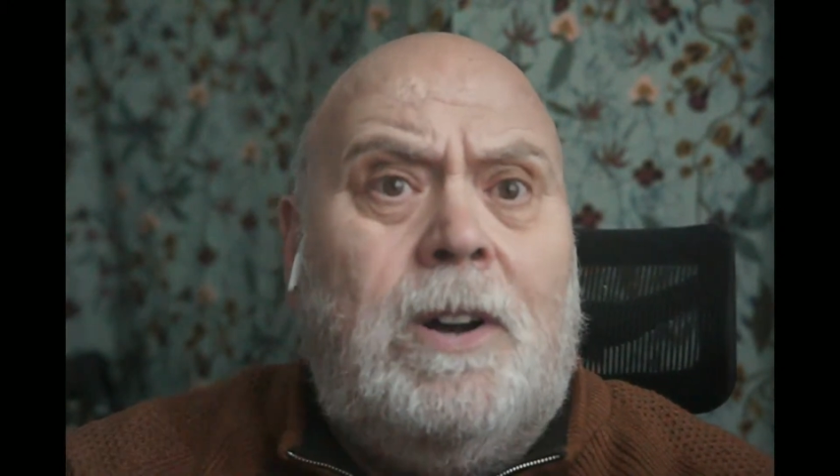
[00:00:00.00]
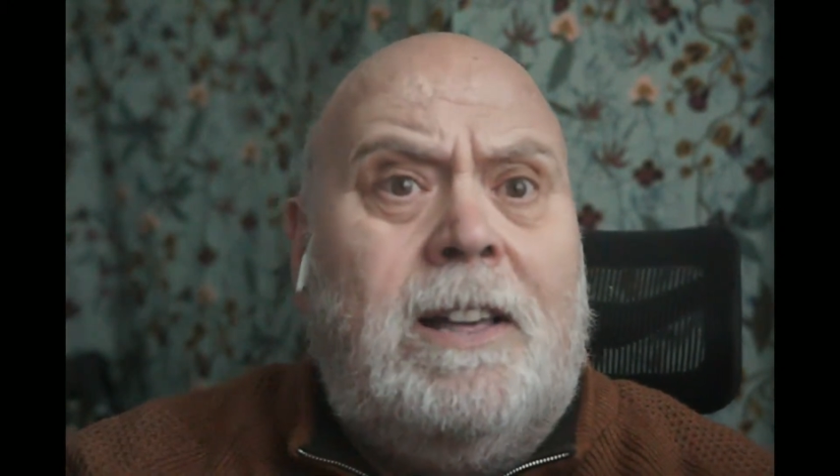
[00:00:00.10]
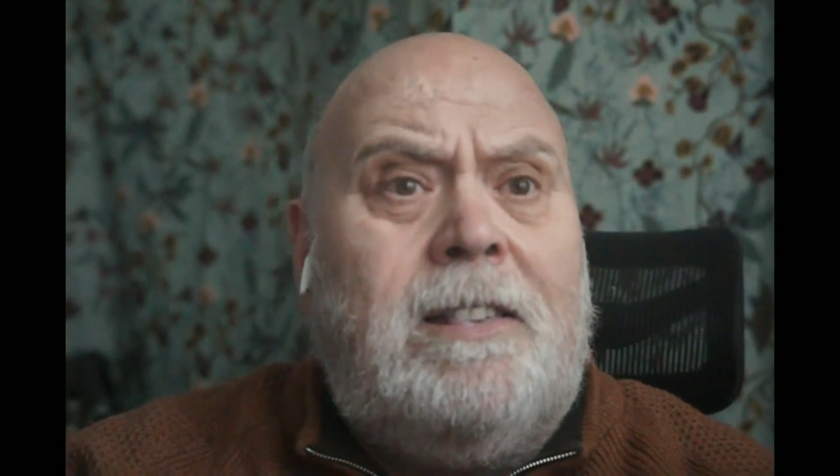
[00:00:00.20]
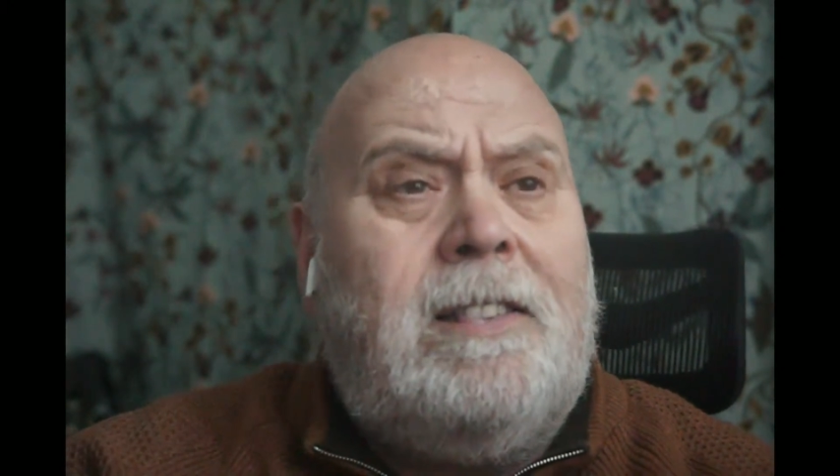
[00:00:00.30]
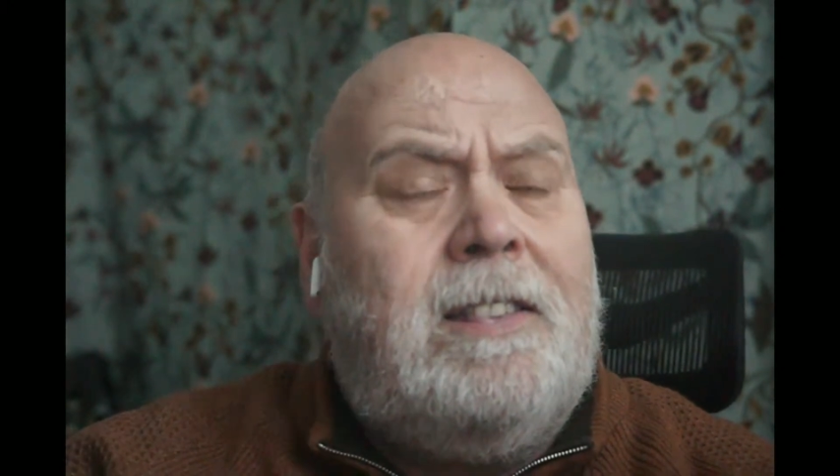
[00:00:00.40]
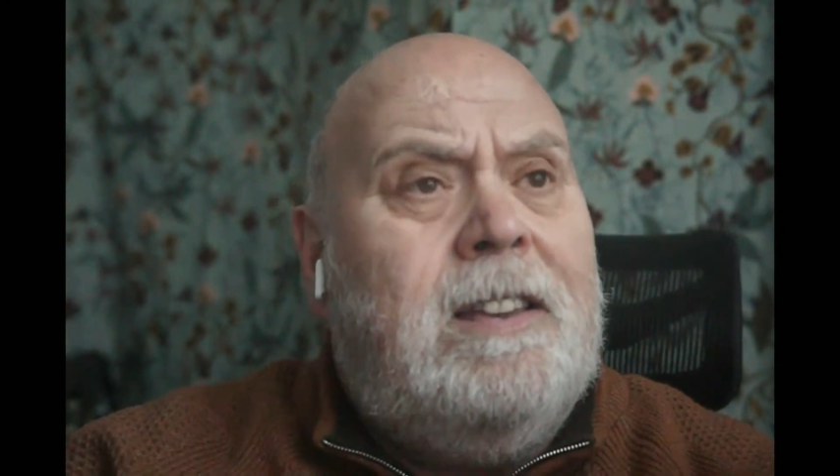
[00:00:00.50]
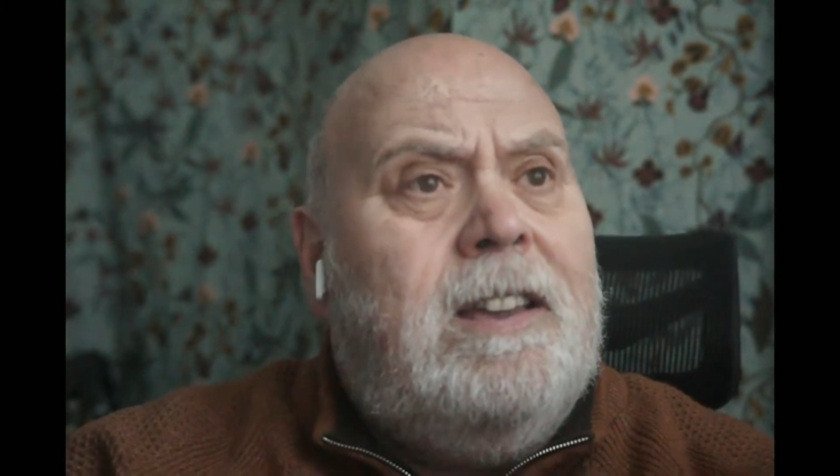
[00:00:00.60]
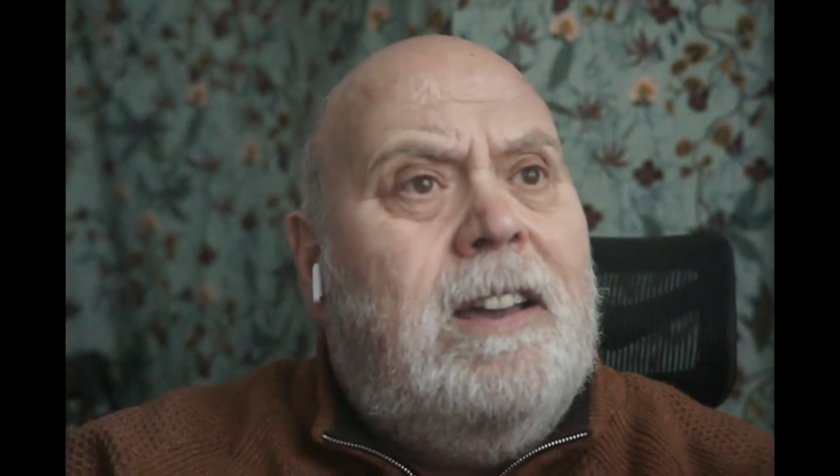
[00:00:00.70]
us,